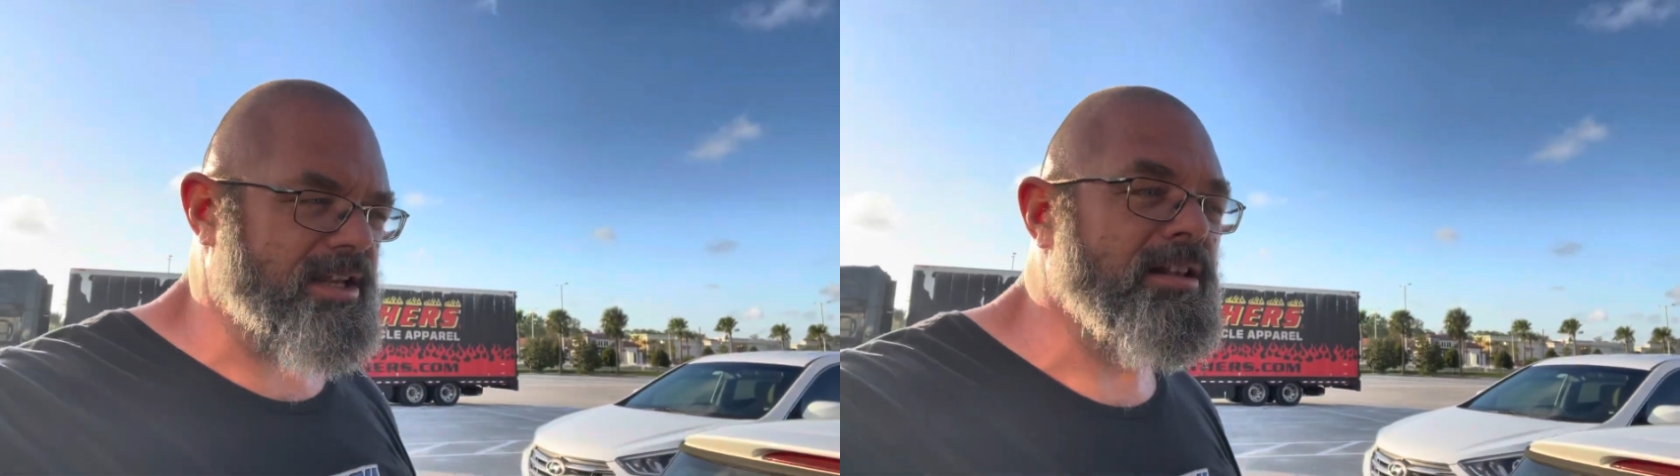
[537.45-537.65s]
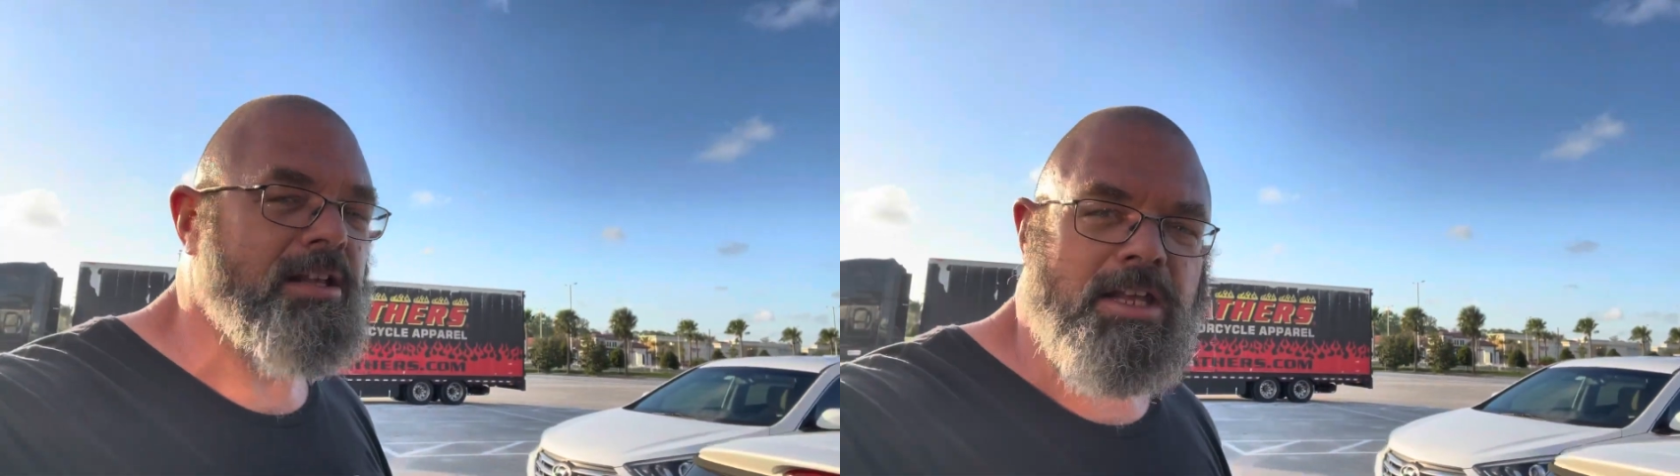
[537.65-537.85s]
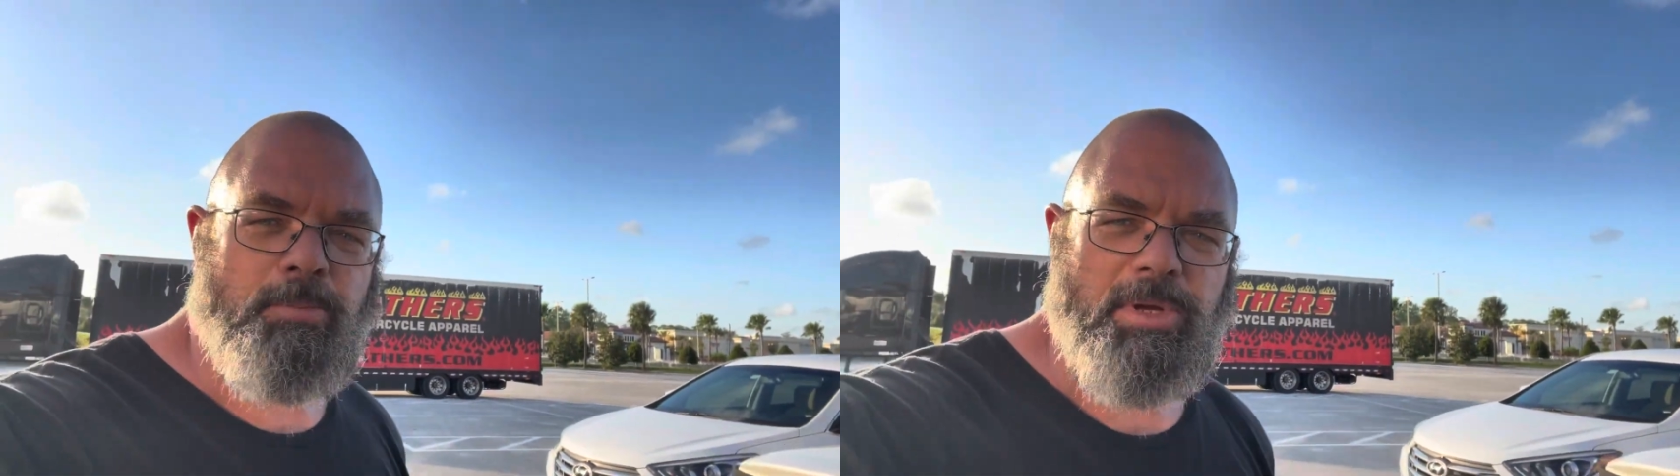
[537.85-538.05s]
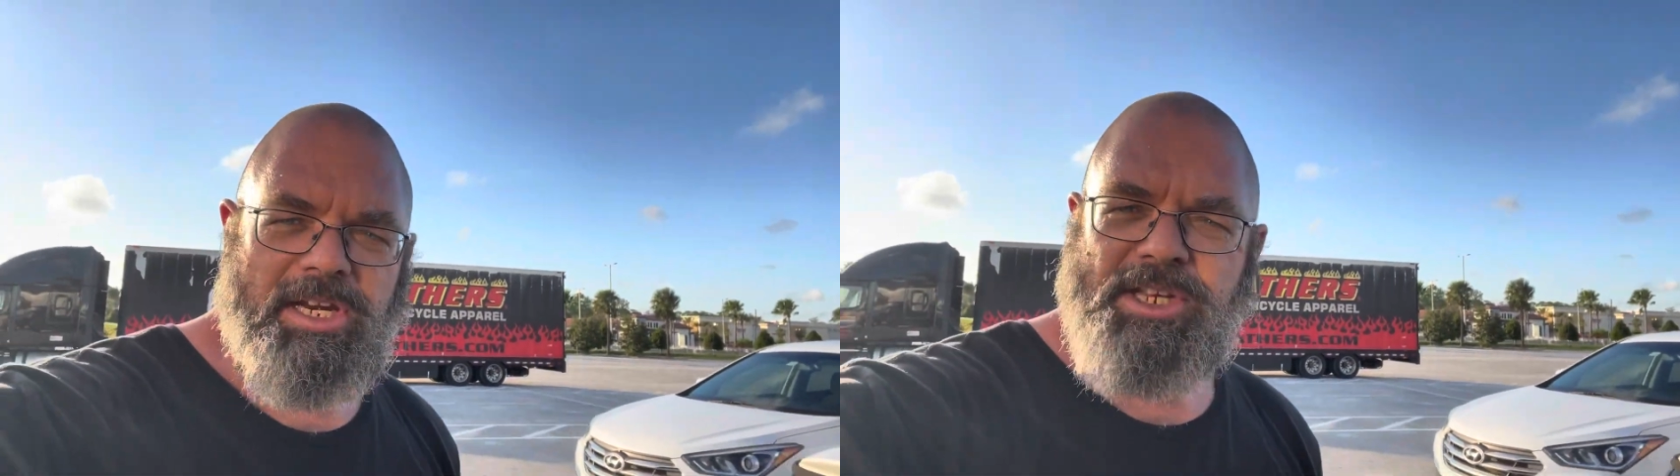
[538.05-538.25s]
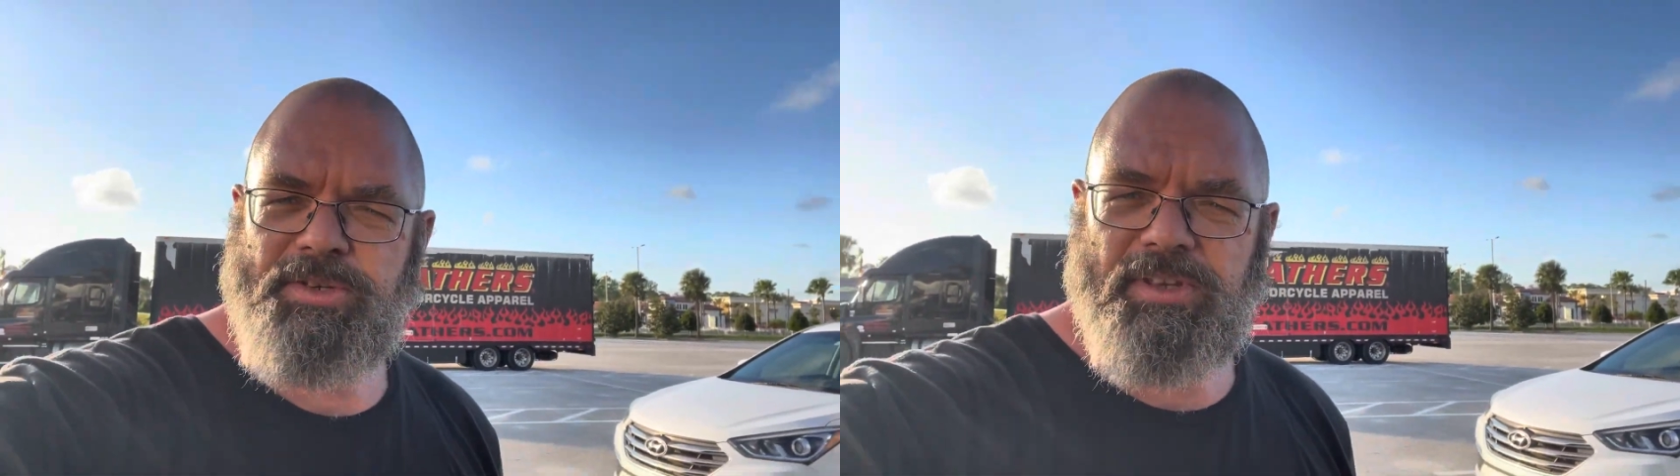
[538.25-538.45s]
It'd be
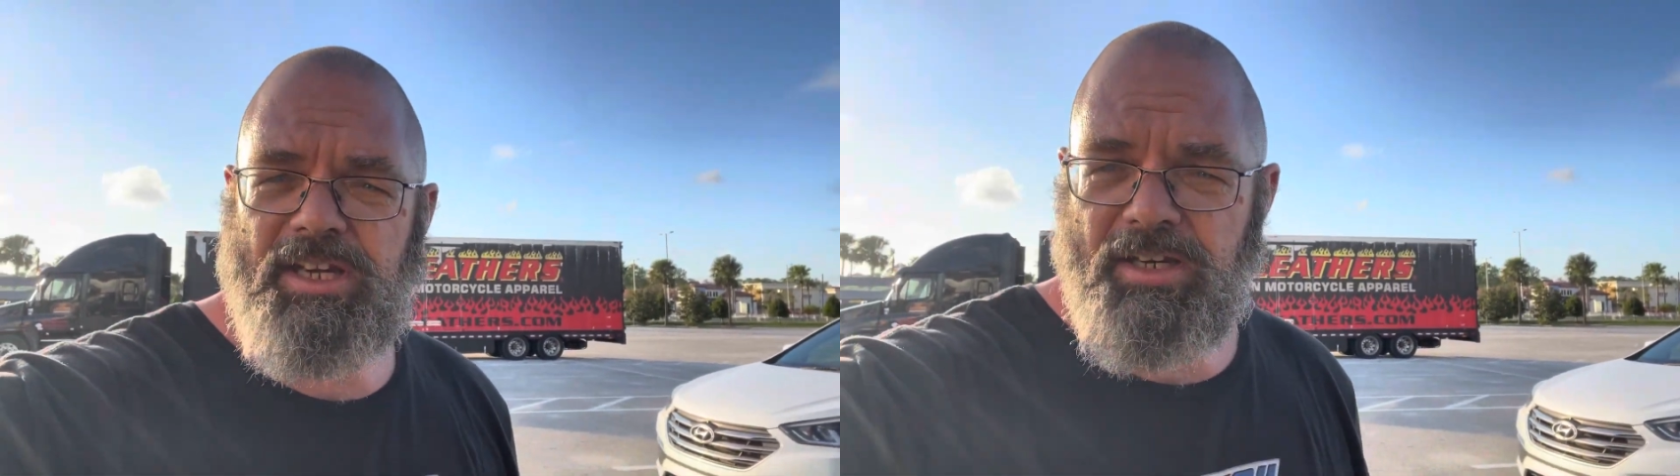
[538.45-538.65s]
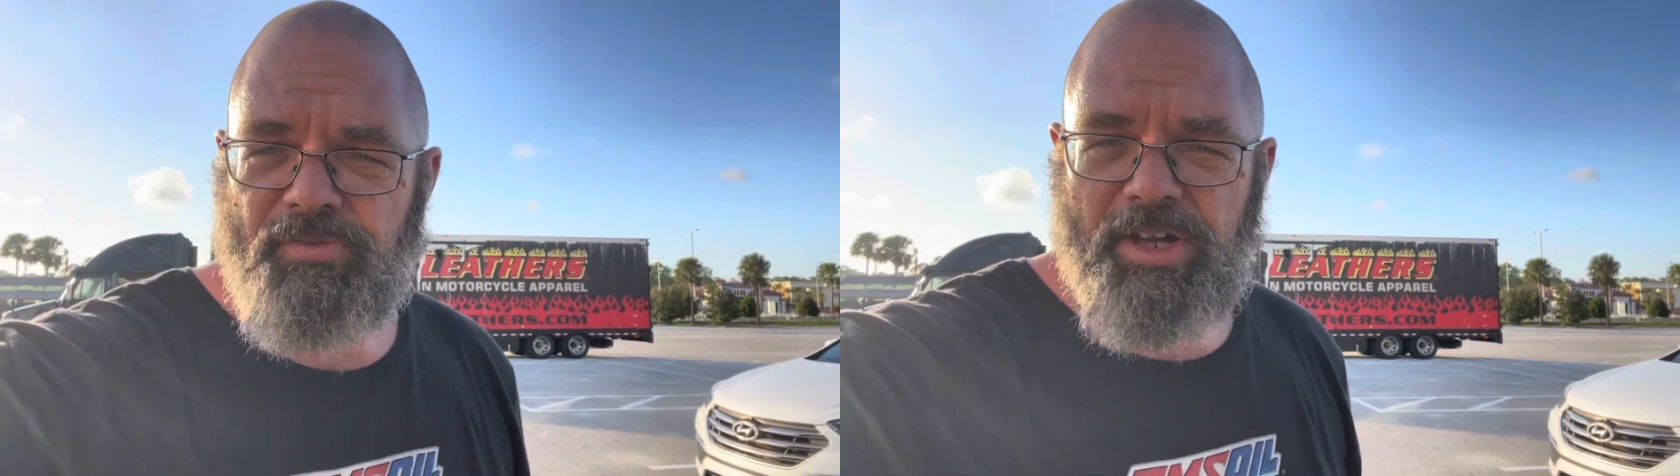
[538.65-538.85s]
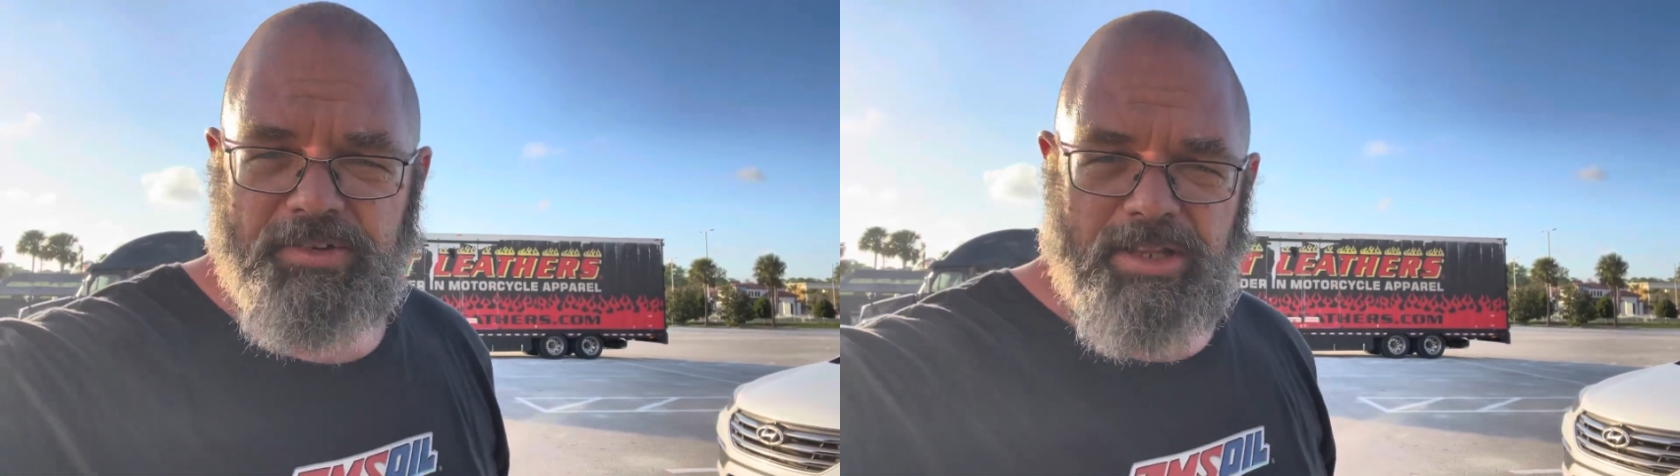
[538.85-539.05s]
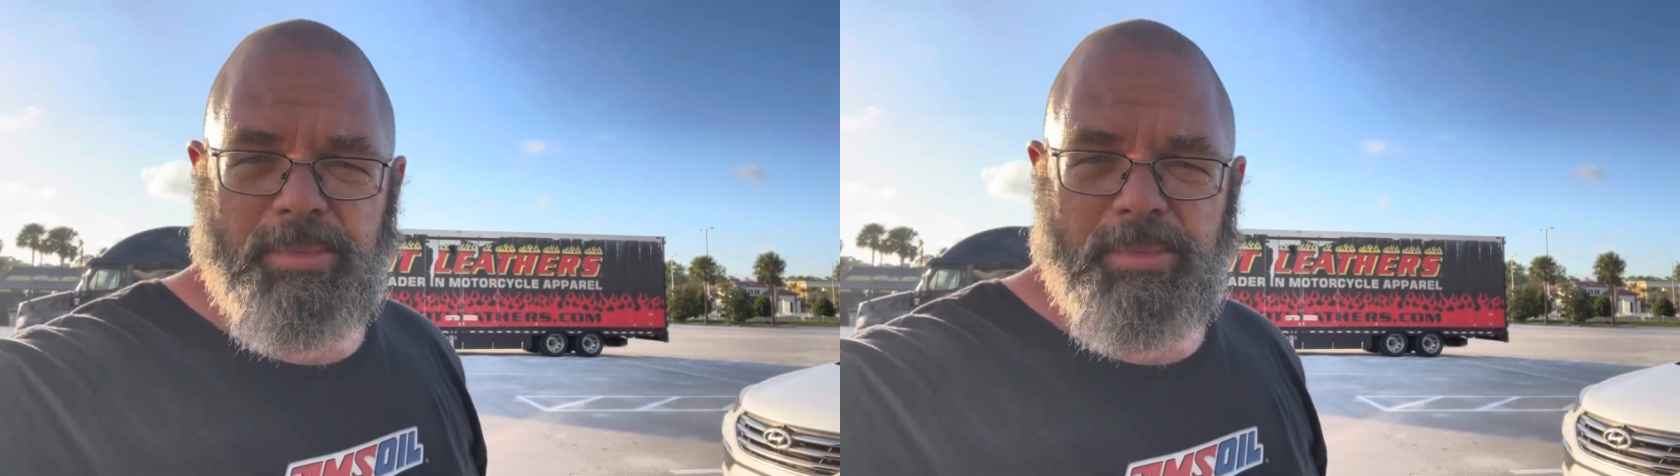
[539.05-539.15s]
nice if you get it in a 5 gallon